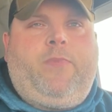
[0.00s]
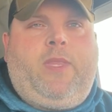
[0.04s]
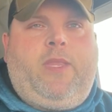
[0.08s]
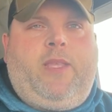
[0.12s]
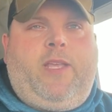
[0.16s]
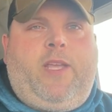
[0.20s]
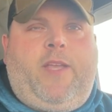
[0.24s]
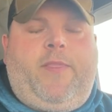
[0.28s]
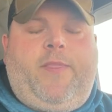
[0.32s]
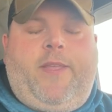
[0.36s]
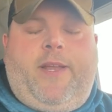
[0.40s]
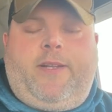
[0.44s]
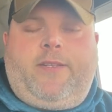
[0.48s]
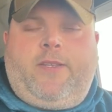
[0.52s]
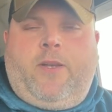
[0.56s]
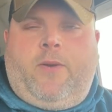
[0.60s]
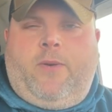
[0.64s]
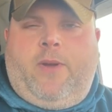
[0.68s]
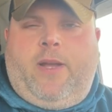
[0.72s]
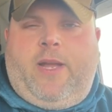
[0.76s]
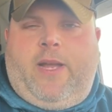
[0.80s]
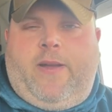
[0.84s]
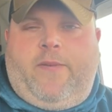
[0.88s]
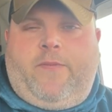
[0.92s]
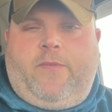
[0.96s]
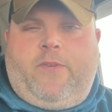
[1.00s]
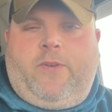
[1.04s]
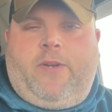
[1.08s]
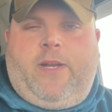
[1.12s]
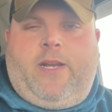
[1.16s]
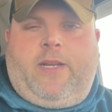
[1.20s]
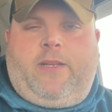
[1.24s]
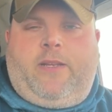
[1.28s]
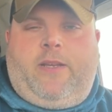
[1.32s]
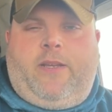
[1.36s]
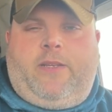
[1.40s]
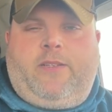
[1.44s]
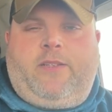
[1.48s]
and they don't have
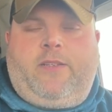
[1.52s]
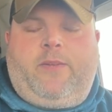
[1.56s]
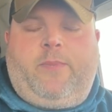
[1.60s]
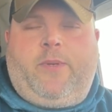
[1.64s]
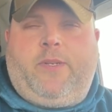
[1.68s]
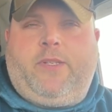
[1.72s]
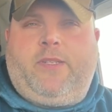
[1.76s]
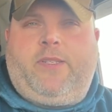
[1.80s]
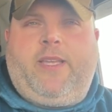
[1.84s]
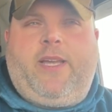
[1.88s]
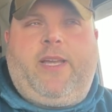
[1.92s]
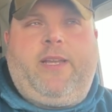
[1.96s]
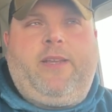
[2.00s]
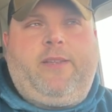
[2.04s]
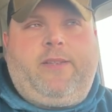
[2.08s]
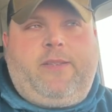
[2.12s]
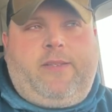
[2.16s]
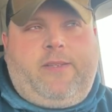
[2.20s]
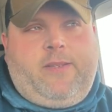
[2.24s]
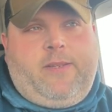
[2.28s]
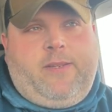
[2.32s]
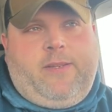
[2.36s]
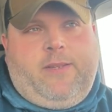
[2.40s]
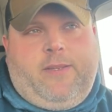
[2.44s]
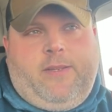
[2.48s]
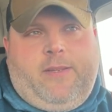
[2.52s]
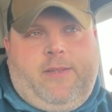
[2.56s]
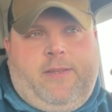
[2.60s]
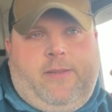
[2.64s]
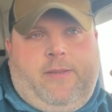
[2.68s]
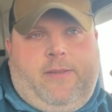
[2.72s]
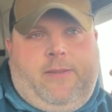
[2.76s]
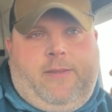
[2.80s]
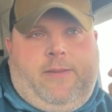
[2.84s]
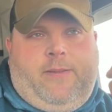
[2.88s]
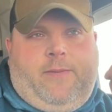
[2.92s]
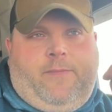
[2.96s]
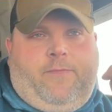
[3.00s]
direct customers.
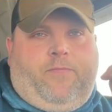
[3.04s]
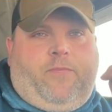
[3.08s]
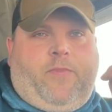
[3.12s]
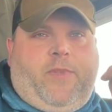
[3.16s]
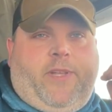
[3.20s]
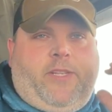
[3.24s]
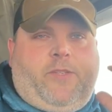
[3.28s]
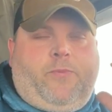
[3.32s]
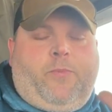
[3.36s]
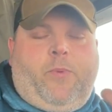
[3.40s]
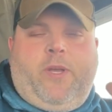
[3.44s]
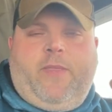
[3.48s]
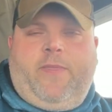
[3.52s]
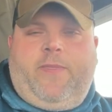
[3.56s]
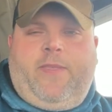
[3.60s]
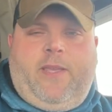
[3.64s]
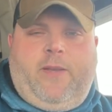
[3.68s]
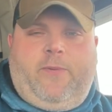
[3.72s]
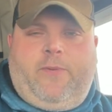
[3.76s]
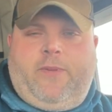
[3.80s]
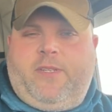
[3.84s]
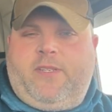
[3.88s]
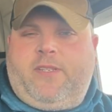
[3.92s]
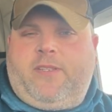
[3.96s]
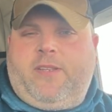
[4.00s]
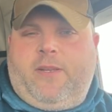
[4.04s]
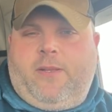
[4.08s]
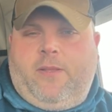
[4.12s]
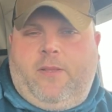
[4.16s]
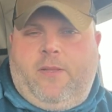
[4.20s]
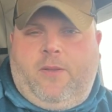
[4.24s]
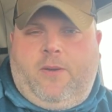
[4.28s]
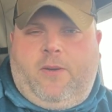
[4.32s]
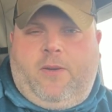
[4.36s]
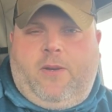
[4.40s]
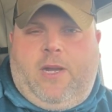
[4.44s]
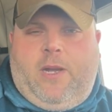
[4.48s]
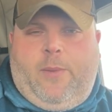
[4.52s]
It's one thing when a single
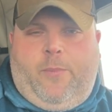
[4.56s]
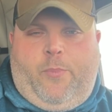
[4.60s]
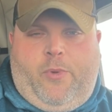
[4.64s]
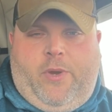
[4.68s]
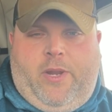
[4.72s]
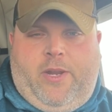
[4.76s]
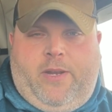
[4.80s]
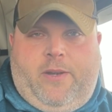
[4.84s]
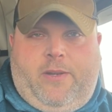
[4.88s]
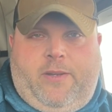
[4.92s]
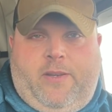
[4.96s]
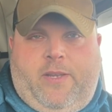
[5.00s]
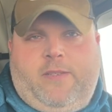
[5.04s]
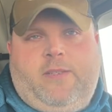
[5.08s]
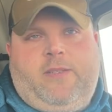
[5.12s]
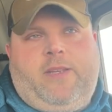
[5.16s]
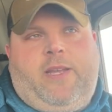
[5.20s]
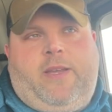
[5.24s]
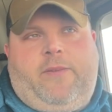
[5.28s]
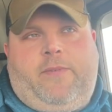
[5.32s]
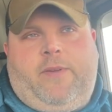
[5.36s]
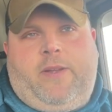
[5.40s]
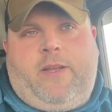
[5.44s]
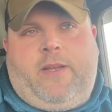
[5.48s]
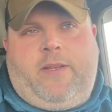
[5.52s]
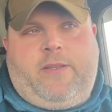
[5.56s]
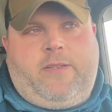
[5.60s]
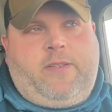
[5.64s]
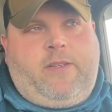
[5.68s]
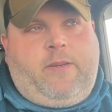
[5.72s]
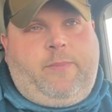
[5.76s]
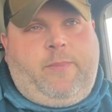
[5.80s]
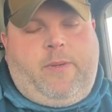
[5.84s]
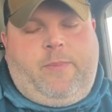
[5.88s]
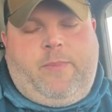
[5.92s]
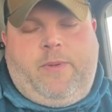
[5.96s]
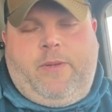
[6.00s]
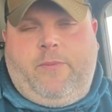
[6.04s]
owner operator doesn't have a
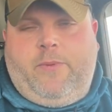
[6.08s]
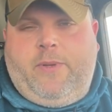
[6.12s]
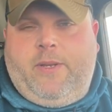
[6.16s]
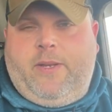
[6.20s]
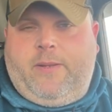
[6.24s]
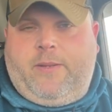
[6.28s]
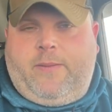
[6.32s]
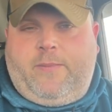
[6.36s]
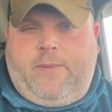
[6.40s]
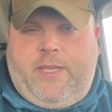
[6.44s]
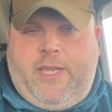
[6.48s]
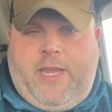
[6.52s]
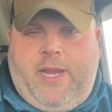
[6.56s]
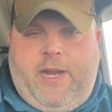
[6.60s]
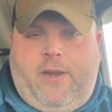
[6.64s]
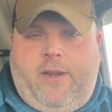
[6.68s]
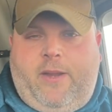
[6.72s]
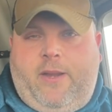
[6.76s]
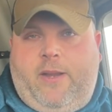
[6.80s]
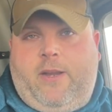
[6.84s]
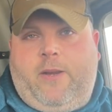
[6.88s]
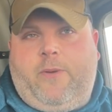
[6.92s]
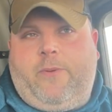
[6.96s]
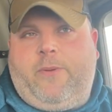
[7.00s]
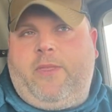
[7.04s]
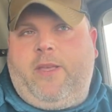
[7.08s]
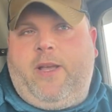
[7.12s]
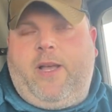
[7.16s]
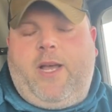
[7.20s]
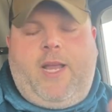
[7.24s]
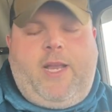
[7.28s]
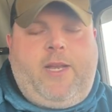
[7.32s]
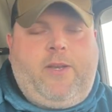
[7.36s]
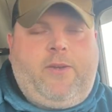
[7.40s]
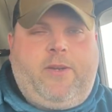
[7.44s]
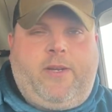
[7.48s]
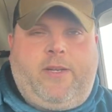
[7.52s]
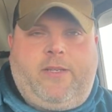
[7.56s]
customer, but when a carrier with
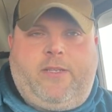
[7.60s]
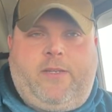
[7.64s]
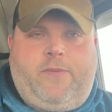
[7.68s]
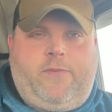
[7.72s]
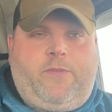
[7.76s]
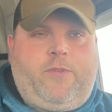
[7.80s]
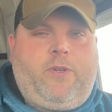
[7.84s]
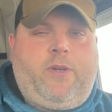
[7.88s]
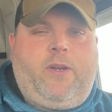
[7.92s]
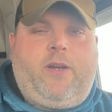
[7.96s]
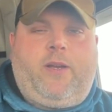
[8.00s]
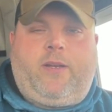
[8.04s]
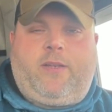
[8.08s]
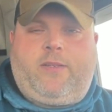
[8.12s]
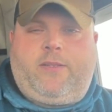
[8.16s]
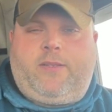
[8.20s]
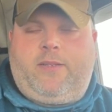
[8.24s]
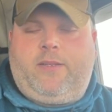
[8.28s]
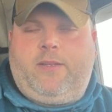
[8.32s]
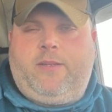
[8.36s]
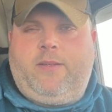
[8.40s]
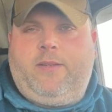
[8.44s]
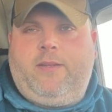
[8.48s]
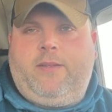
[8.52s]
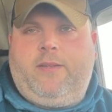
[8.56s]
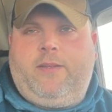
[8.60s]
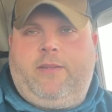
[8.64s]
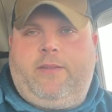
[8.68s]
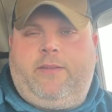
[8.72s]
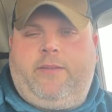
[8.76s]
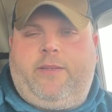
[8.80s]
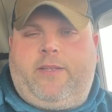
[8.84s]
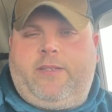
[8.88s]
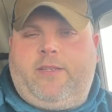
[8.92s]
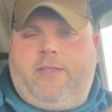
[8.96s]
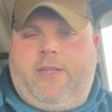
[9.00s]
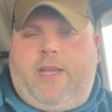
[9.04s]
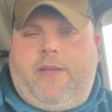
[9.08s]
hundreds of trucks
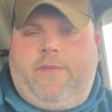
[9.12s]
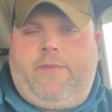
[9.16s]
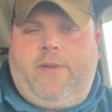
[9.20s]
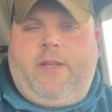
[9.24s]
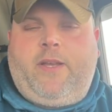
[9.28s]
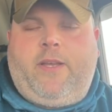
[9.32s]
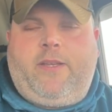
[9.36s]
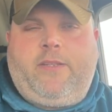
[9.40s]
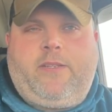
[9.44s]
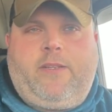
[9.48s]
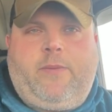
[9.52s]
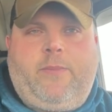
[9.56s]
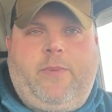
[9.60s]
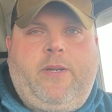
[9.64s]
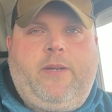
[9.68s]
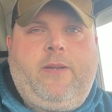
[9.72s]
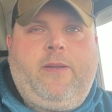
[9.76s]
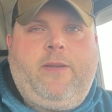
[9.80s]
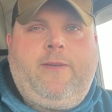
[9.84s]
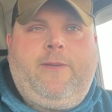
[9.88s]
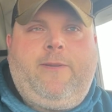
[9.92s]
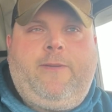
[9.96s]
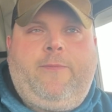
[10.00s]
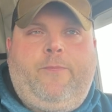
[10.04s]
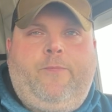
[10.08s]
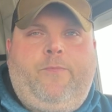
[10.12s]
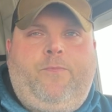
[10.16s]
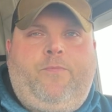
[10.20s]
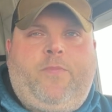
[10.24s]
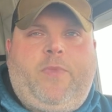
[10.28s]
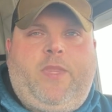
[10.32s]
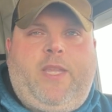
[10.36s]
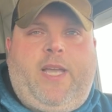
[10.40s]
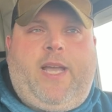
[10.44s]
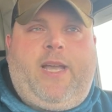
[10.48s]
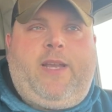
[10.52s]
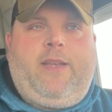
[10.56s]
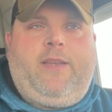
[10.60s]
doesn't have a customer,
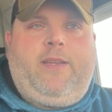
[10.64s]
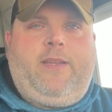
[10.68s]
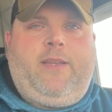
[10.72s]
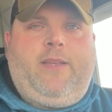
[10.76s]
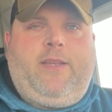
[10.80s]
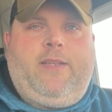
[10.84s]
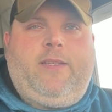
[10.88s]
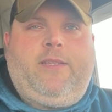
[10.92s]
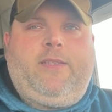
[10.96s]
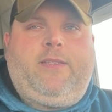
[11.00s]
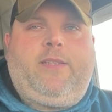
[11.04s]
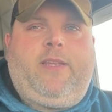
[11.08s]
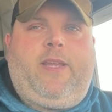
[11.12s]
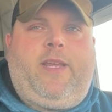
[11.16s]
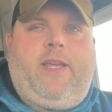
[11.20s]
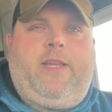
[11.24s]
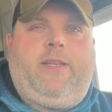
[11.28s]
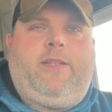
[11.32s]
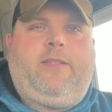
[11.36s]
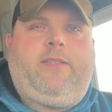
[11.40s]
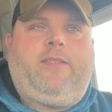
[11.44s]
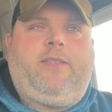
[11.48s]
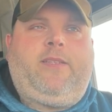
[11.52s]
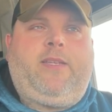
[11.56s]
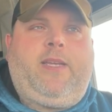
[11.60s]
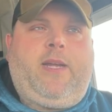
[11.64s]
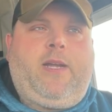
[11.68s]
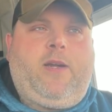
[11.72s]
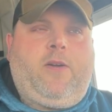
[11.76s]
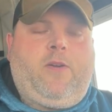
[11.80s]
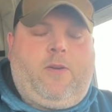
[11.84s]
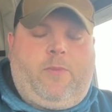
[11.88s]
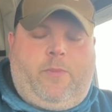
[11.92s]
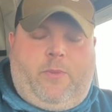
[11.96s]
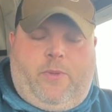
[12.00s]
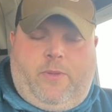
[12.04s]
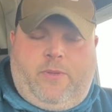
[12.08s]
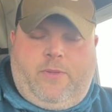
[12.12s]
that is a
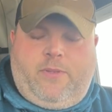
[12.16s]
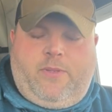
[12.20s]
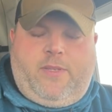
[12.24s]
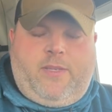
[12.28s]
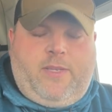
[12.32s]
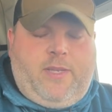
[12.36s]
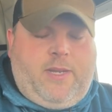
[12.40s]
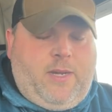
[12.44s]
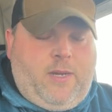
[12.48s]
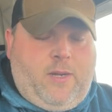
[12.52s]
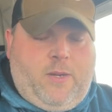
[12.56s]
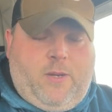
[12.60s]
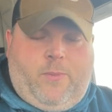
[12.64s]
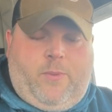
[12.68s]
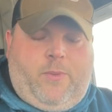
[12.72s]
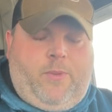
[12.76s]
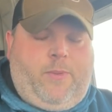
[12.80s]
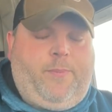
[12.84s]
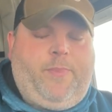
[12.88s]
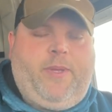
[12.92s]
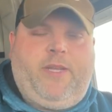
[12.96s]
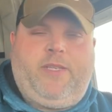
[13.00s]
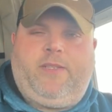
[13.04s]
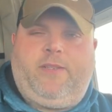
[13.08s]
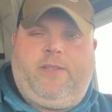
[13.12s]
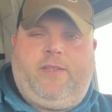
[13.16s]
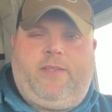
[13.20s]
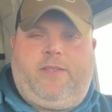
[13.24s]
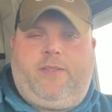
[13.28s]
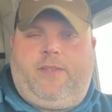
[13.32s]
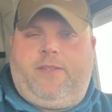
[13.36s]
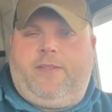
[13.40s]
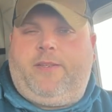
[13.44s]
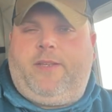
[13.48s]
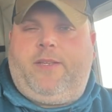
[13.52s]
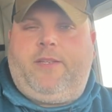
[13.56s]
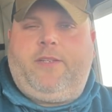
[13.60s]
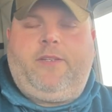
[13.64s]
terrible, terrible business
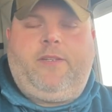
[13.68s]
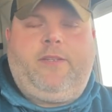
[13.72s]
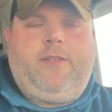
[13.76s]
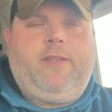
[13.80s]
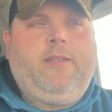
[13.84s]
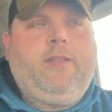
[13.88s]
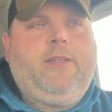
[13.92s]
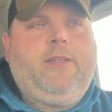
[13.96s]
decision.